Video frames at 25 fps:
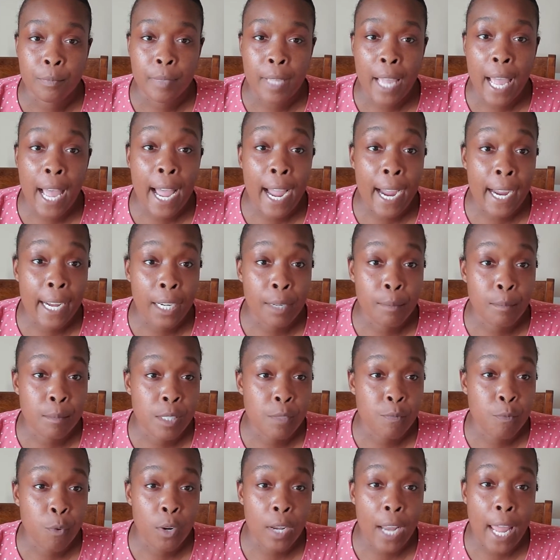
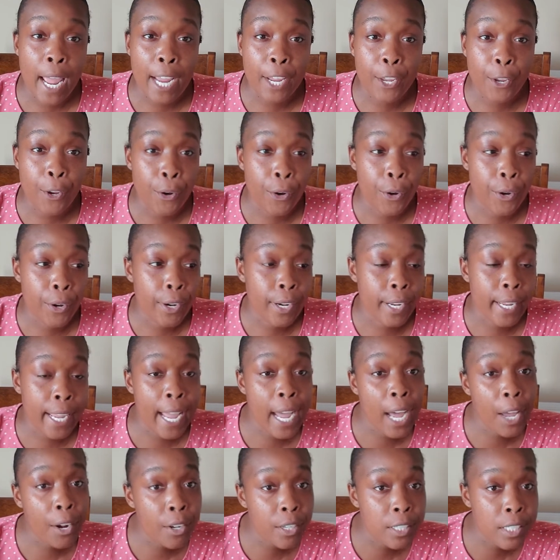items for like your
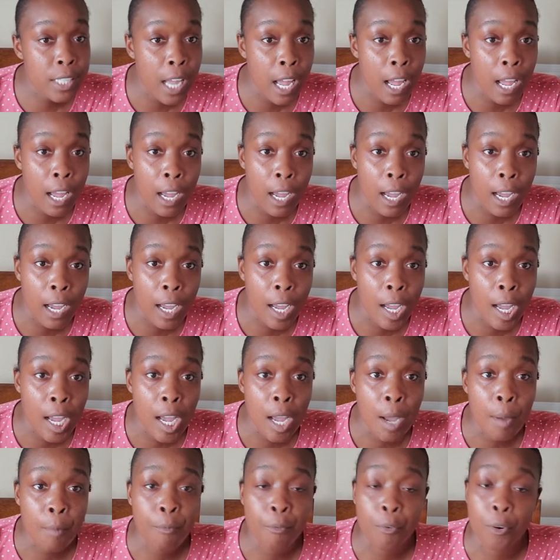
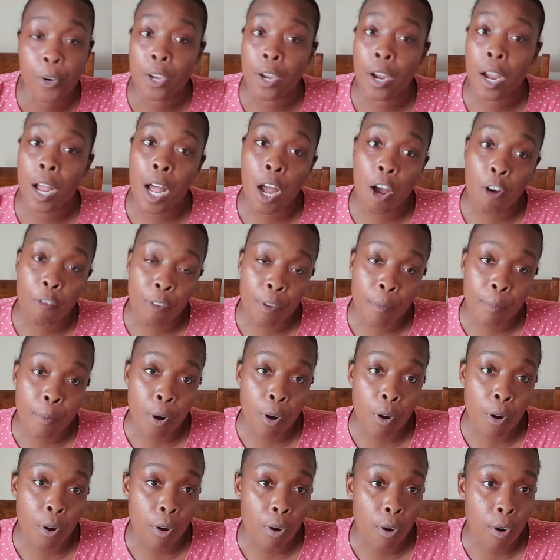countertop, for your coffee
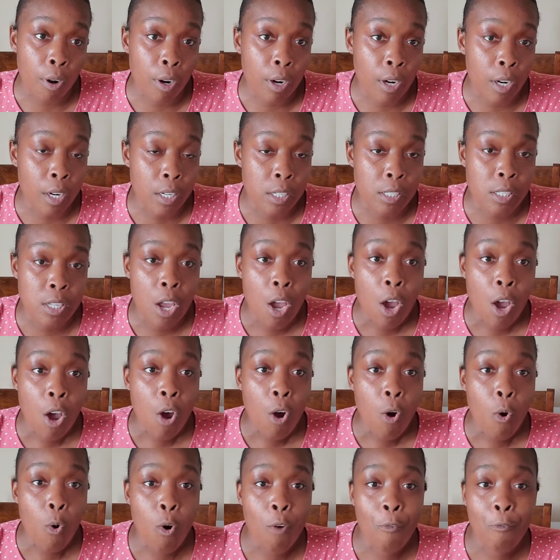bars,
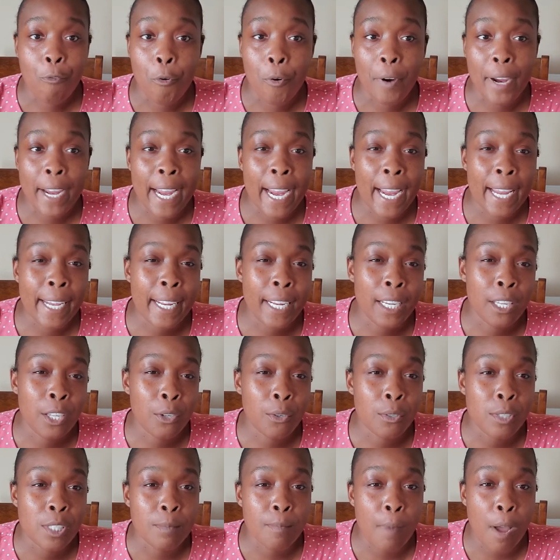or for any
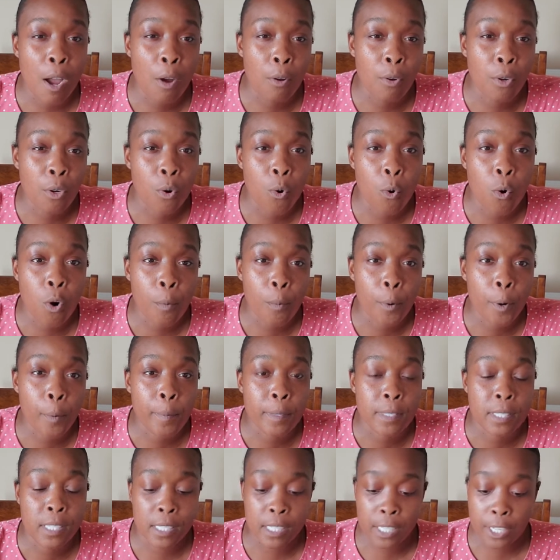little small decor
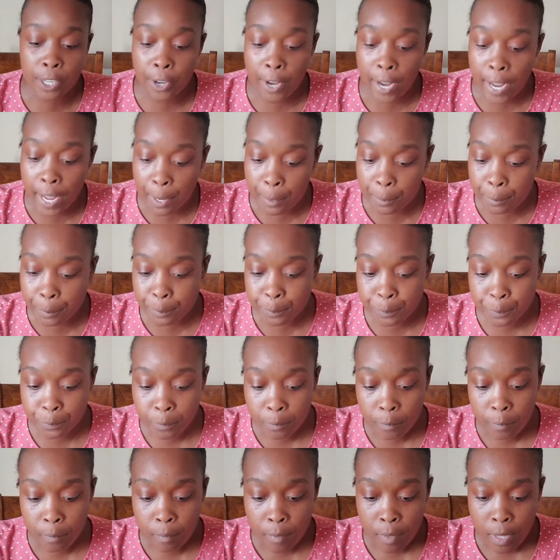purposes in your home.
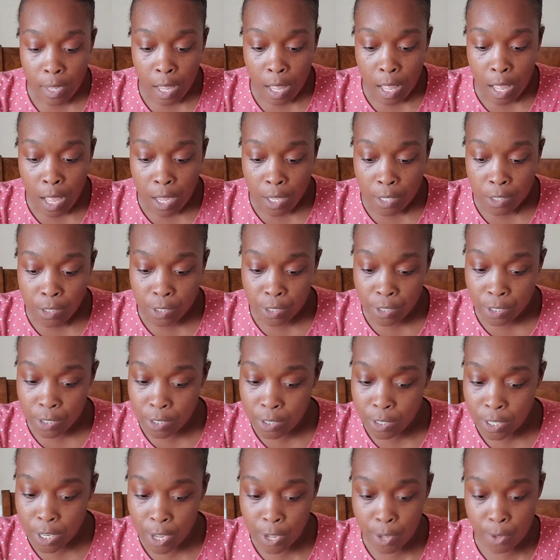
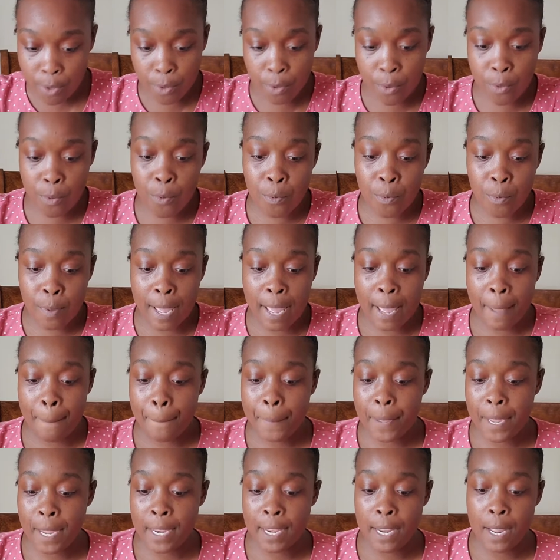So I
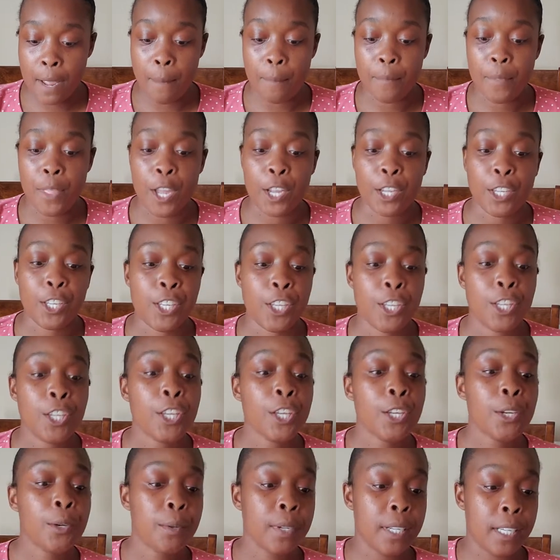picked up the
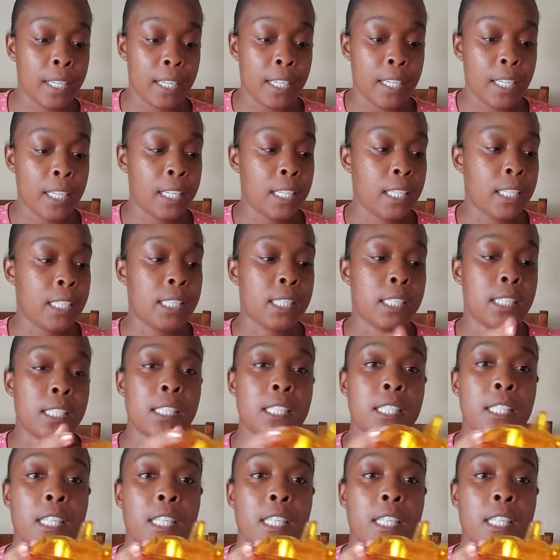cutest